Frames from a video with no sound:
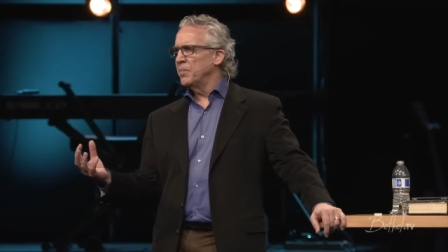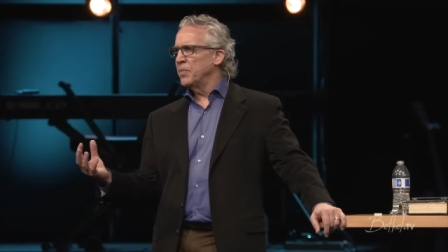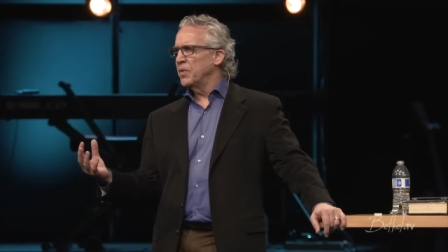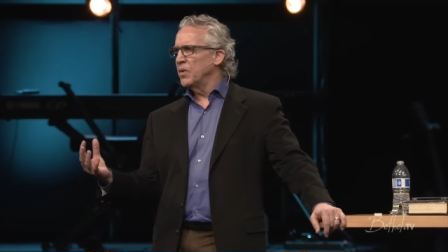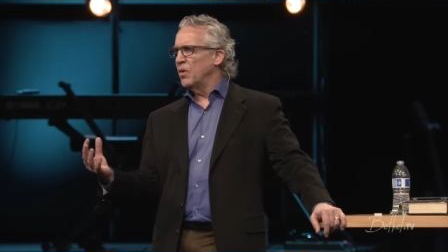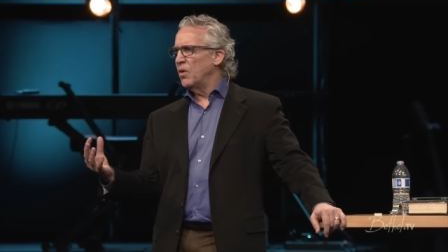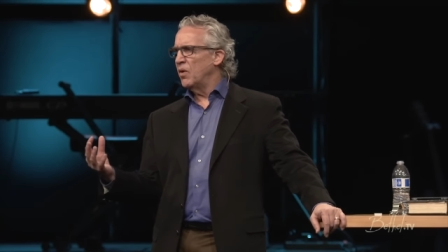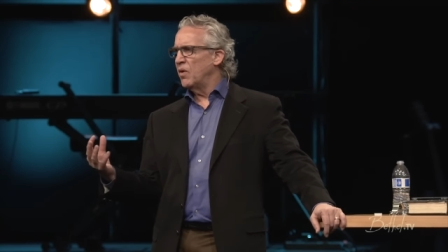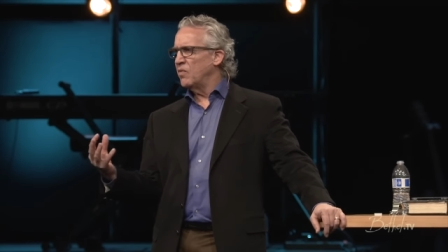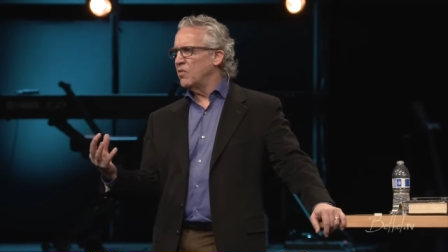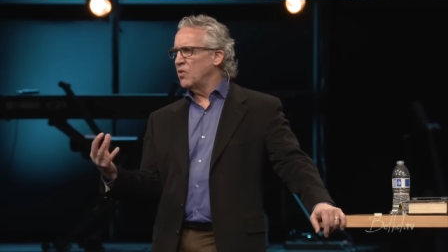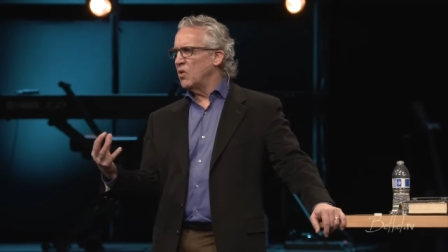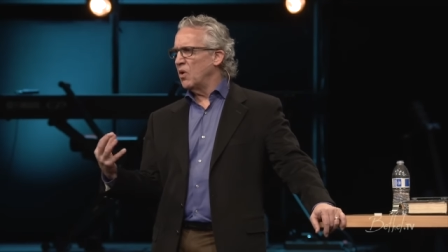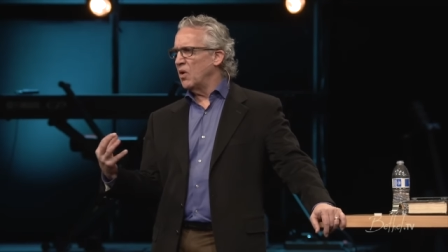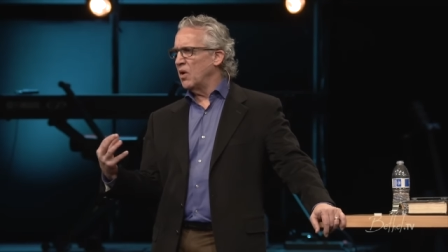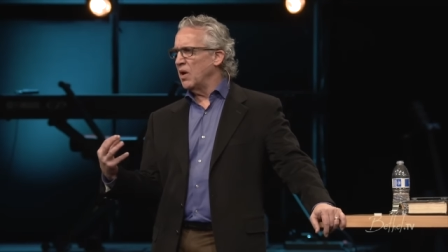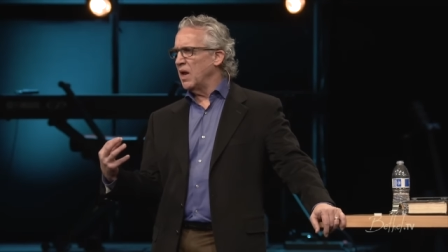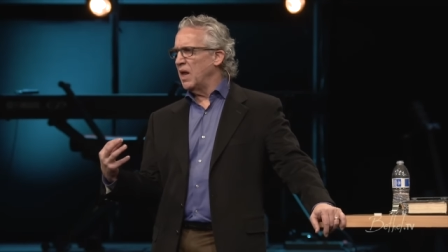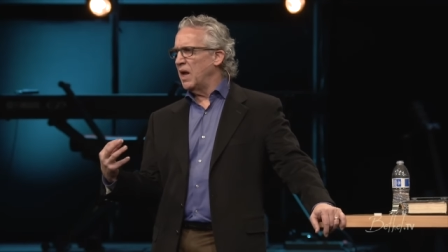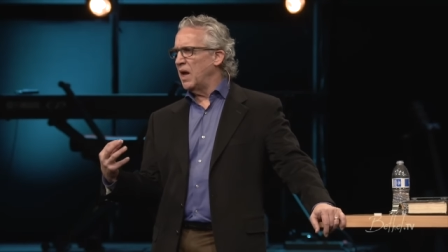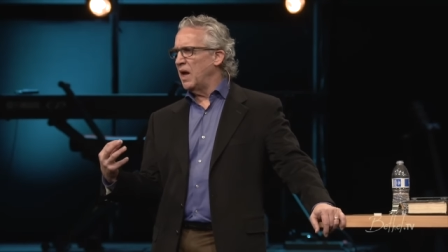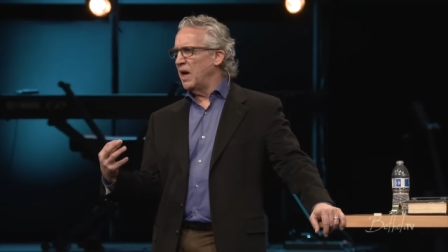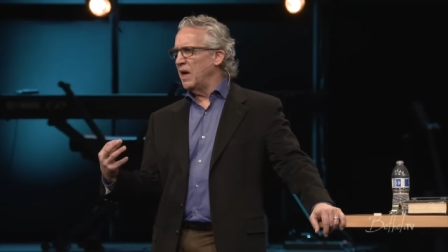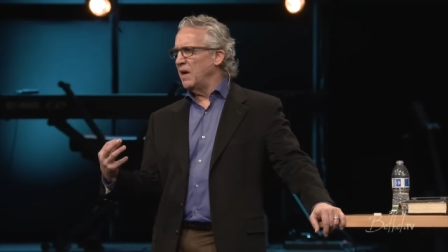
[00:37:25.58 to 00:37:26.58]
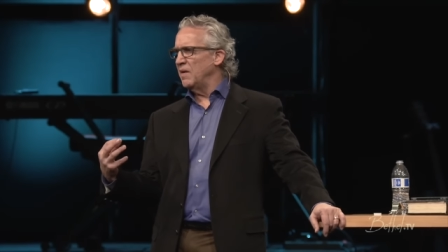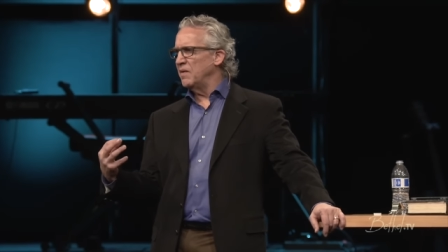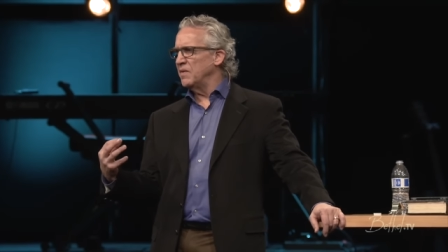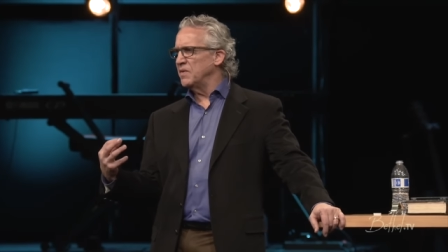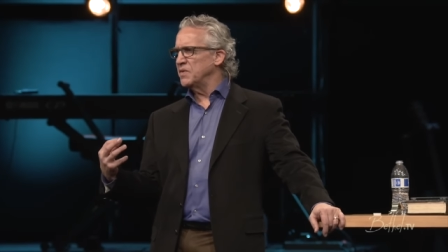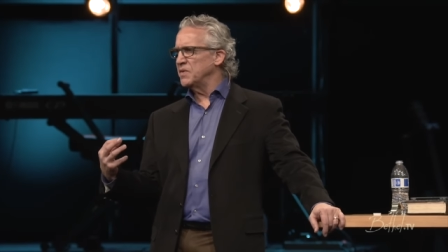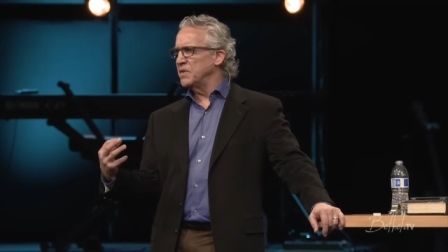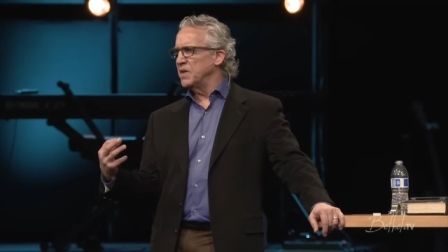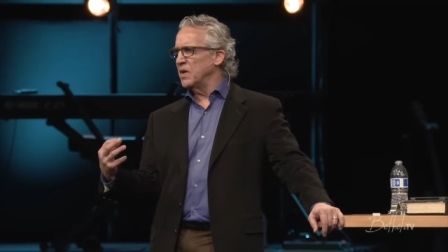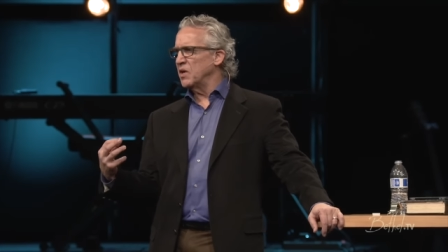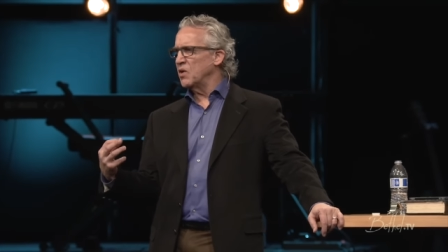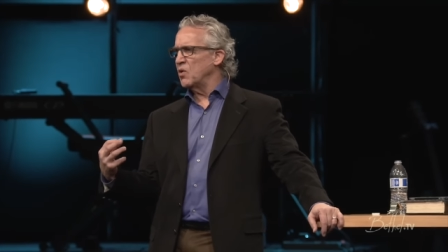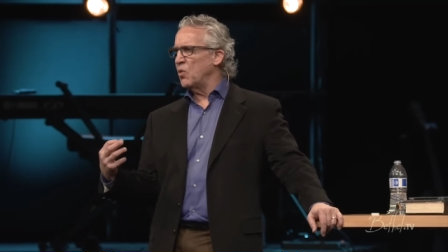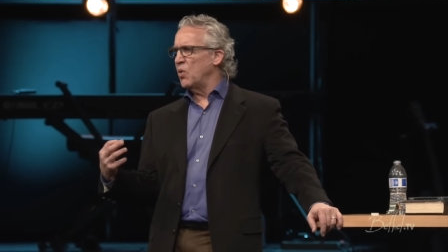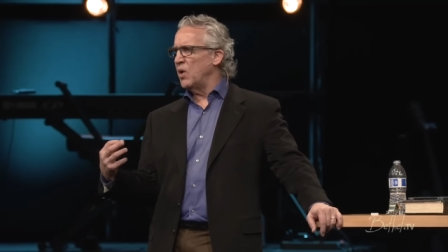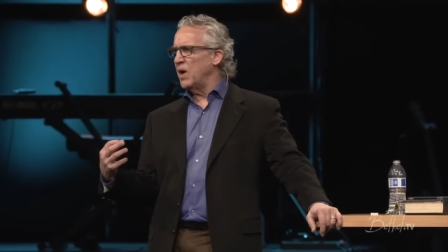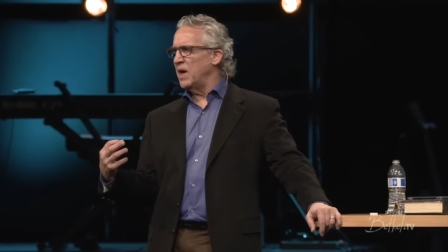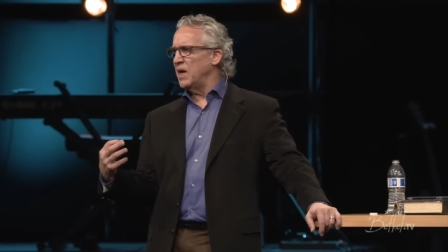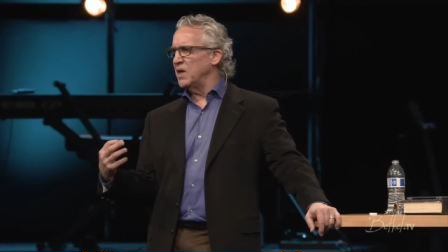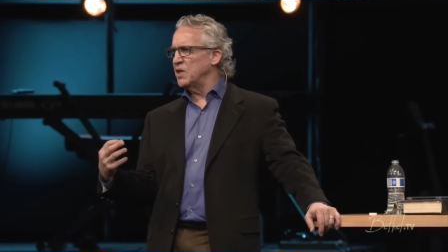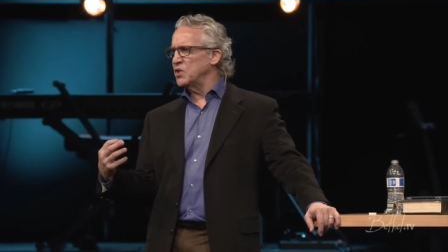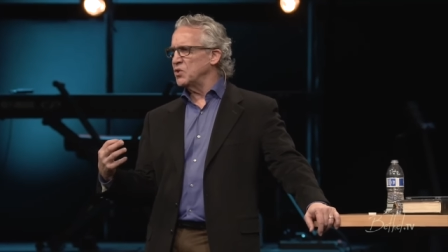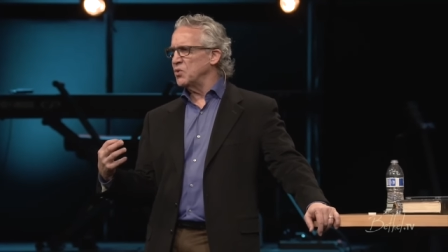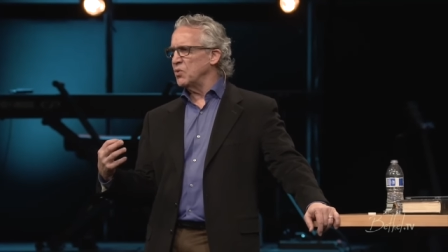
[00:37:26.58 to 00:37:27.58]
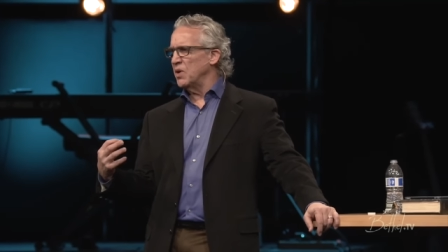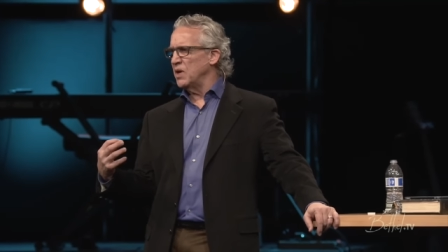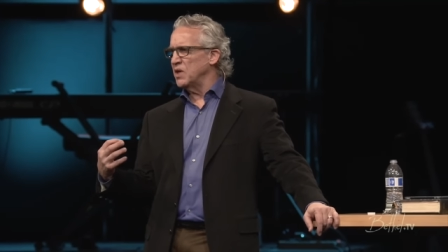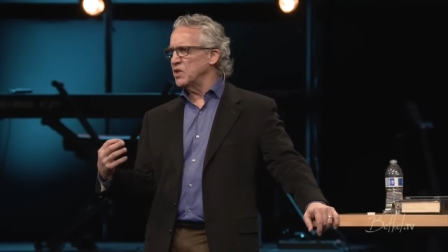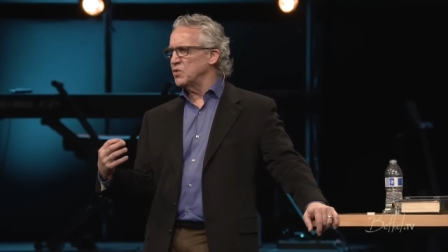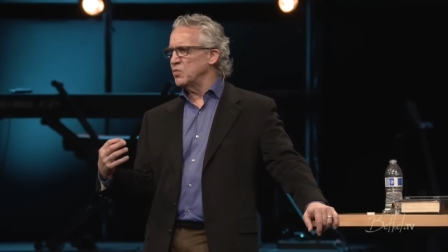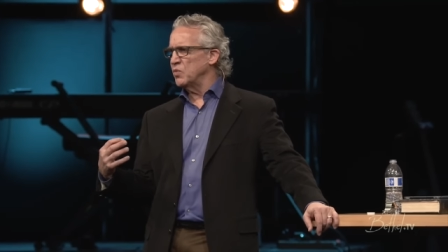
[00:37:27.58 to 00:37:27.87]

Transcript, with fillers: over our lives, that quiet trust